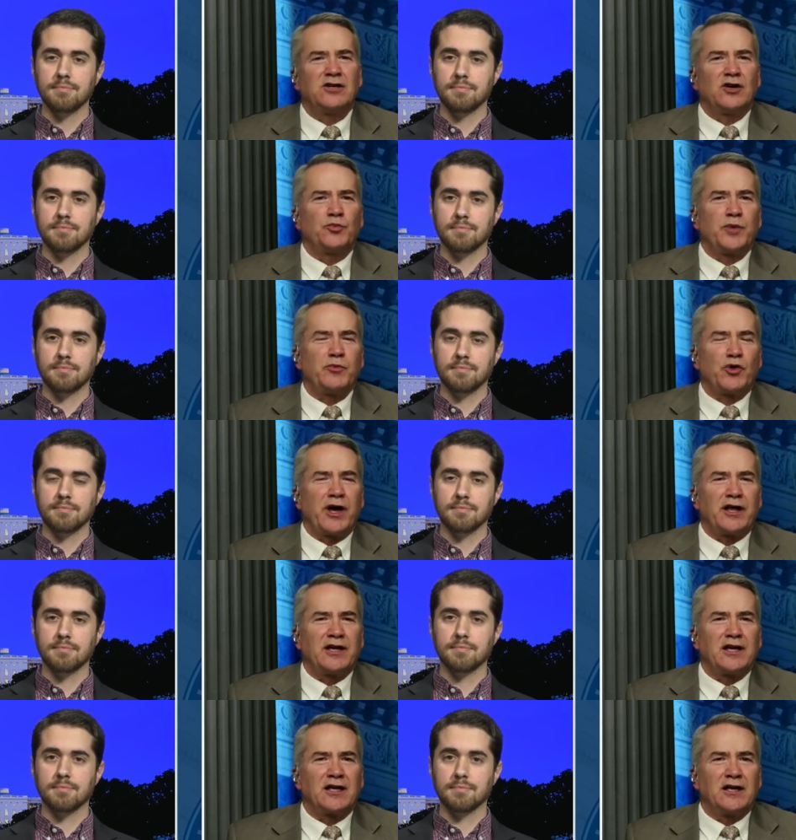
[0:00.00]
Speaker 1: tell people
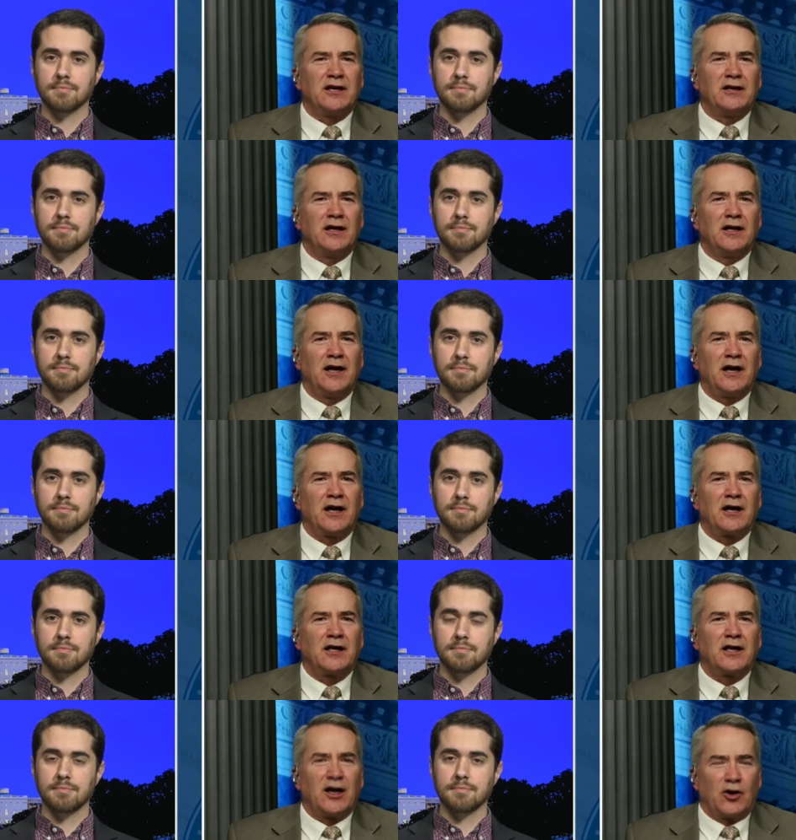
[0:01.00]
how they can uh,
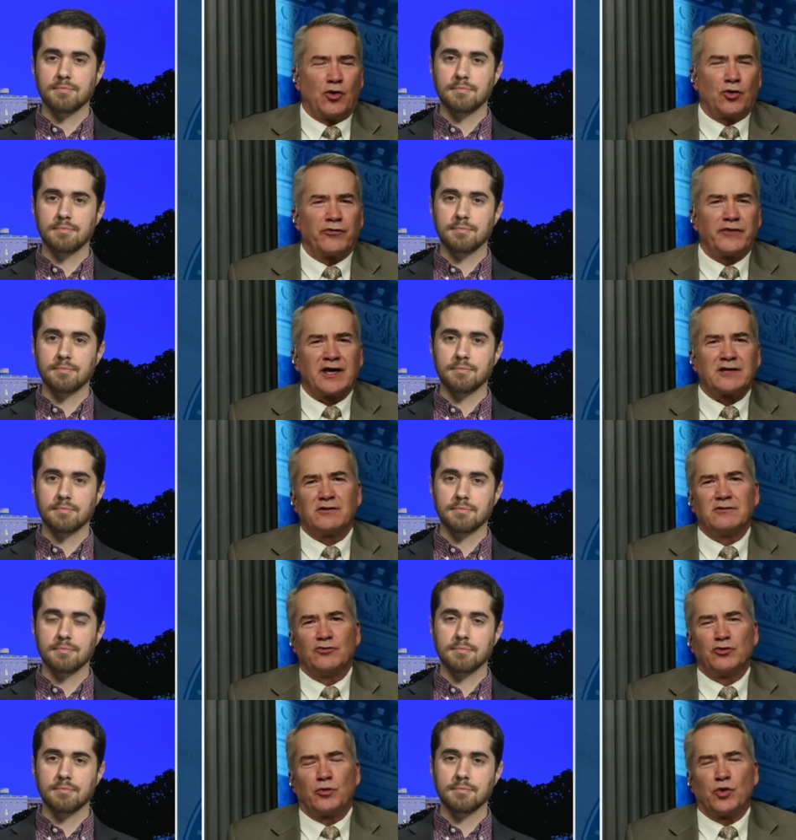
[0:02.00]
get hold of that
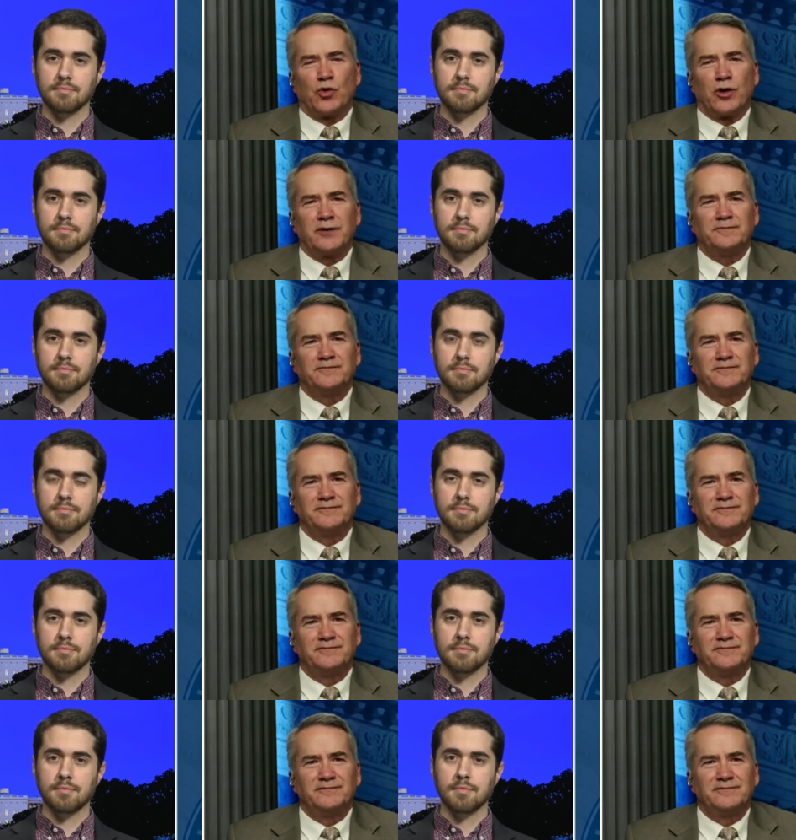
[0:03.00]
report.
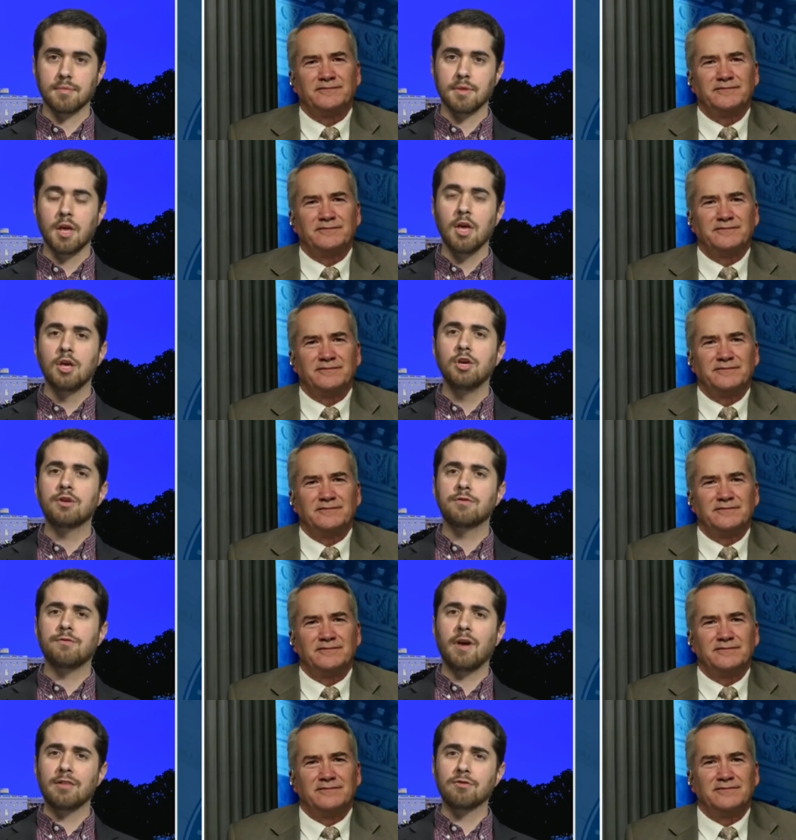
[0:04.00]
You can
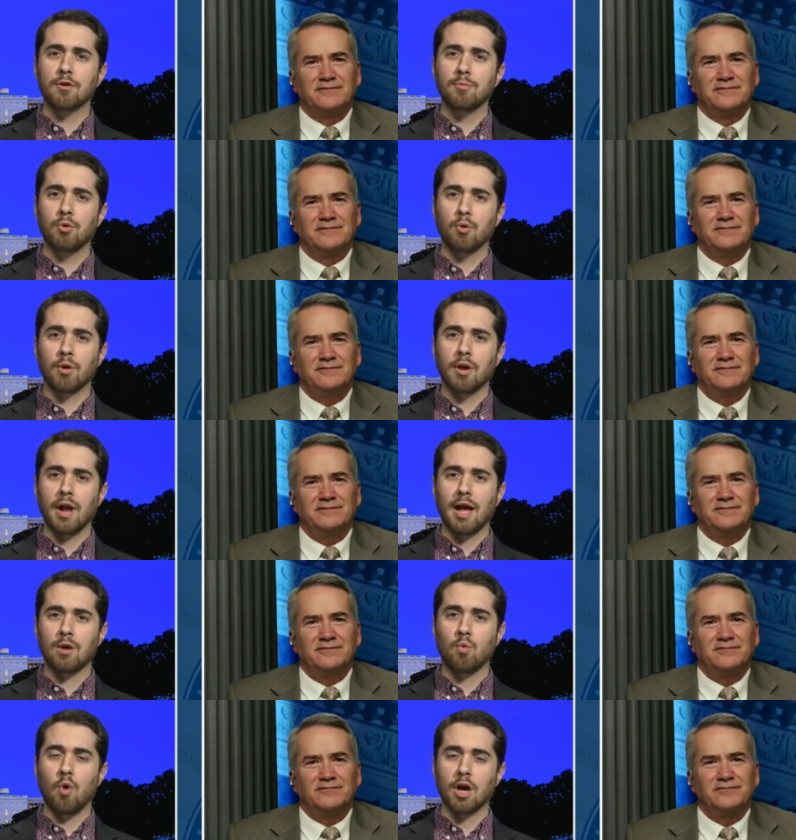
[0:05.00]
find the report
Speaker 2: at
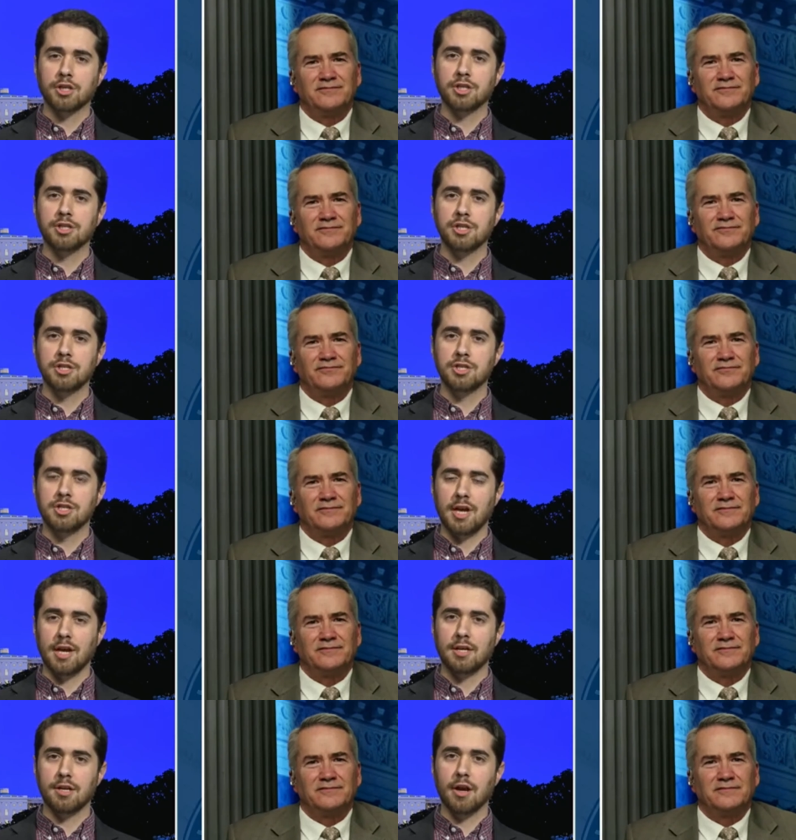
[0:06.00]

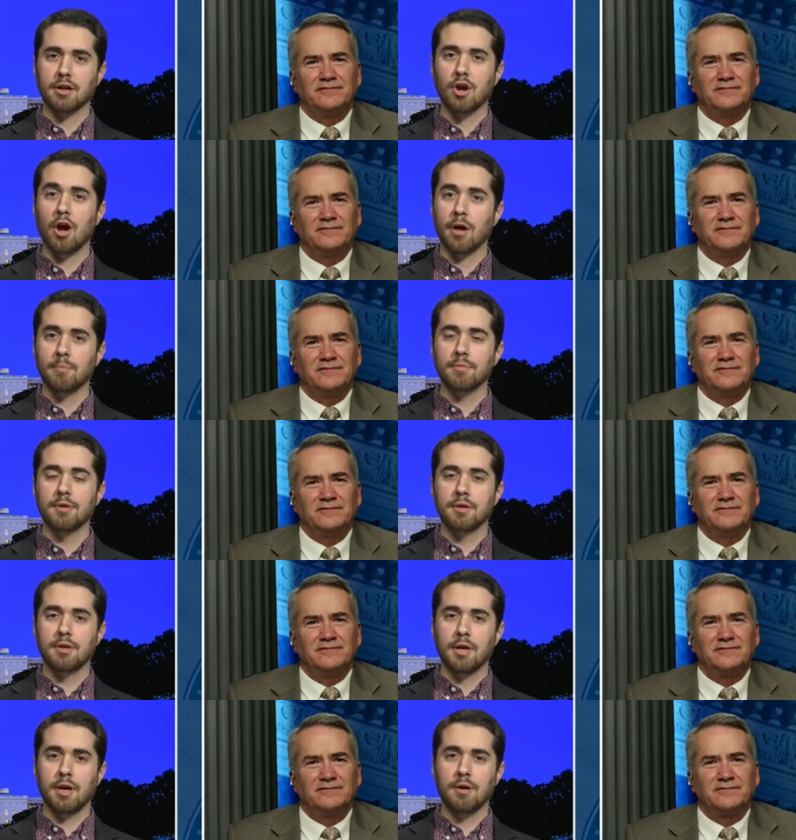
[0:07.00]
washingtonstand.com.
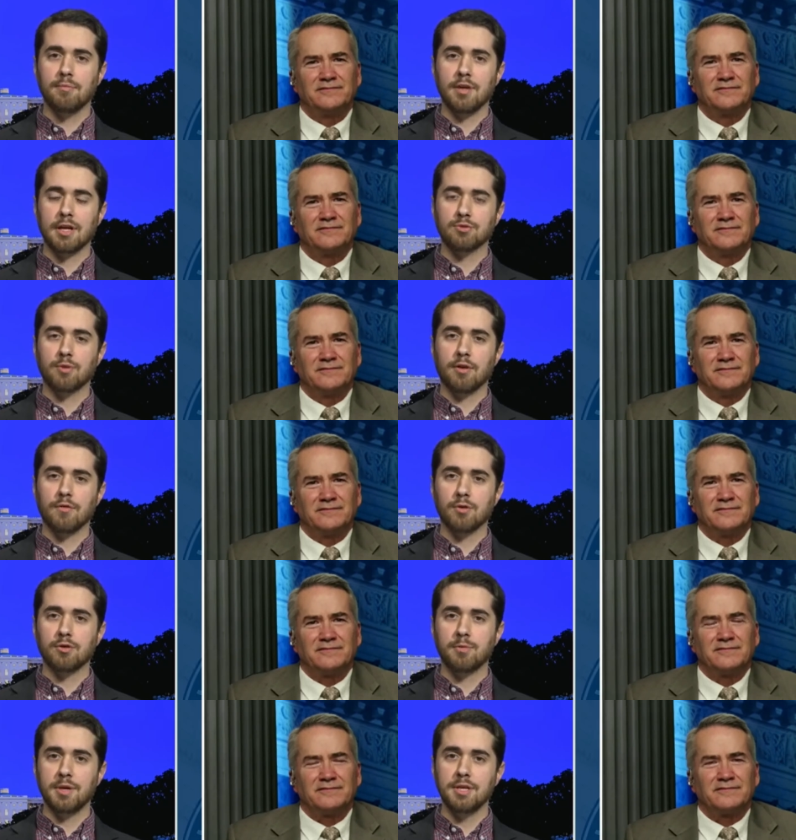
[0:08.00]
Um, that's where I wrote
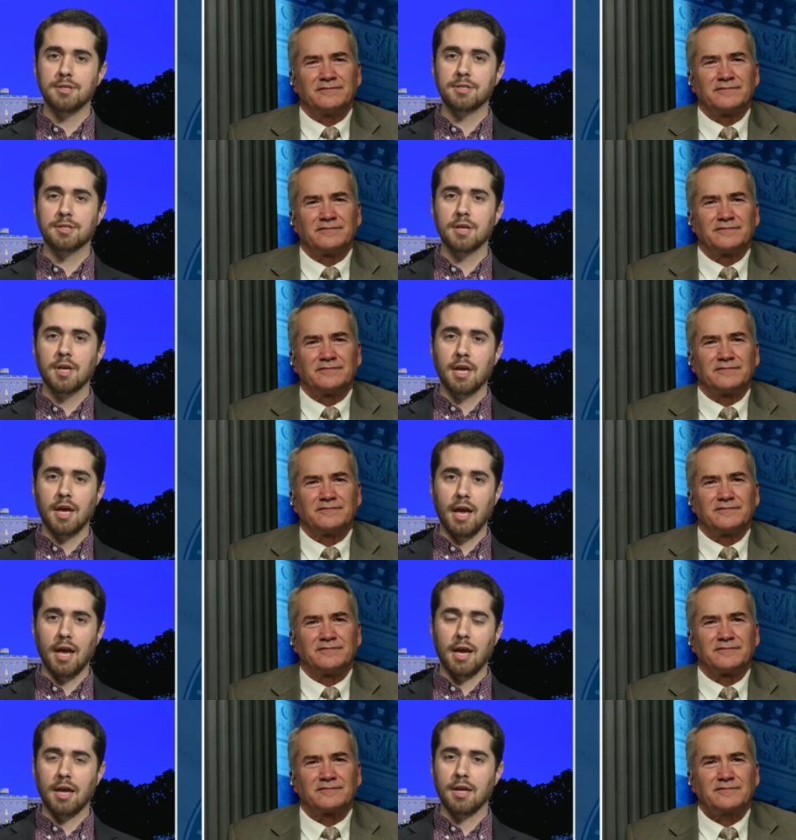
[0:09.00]
the piece,
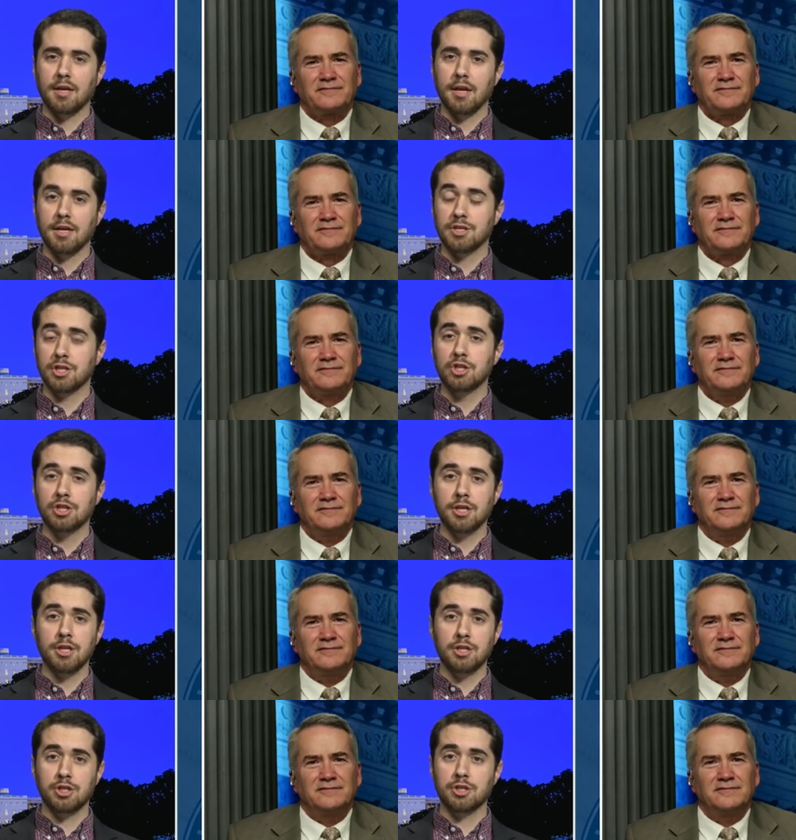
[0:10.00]
and essentially
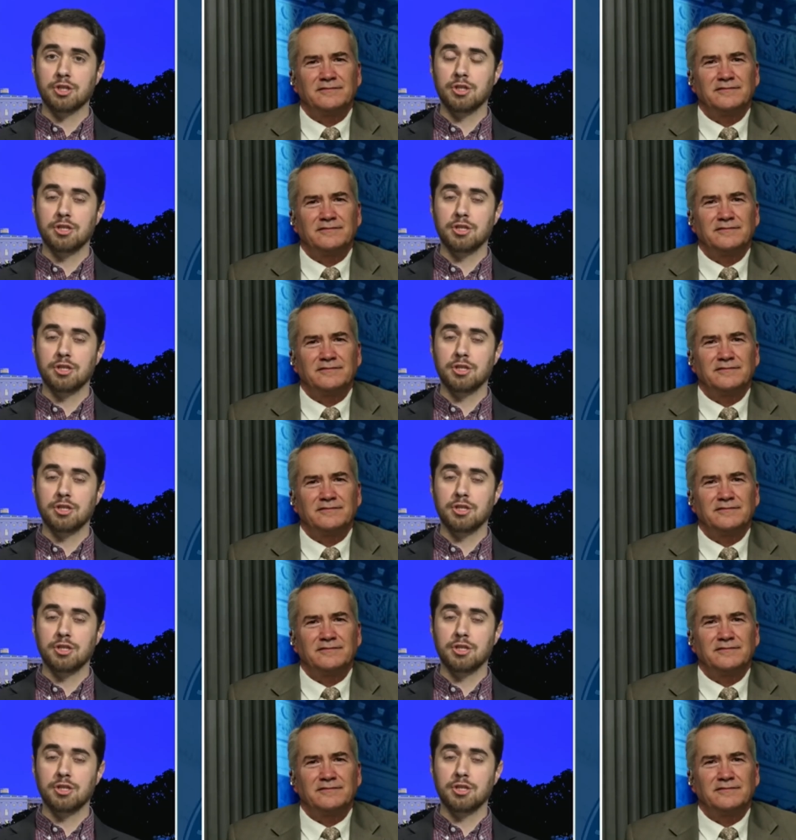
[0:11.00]
it just